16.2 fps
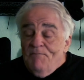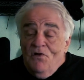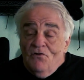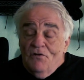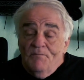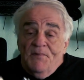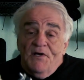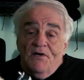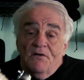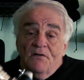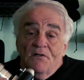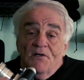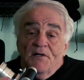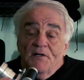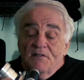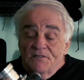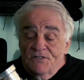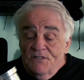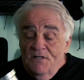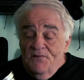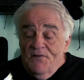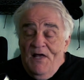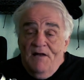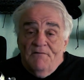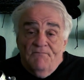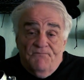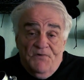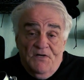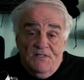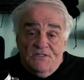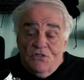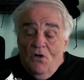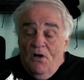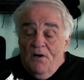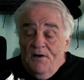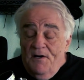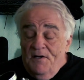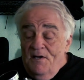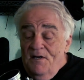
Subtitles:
millimeter lens that fits on it,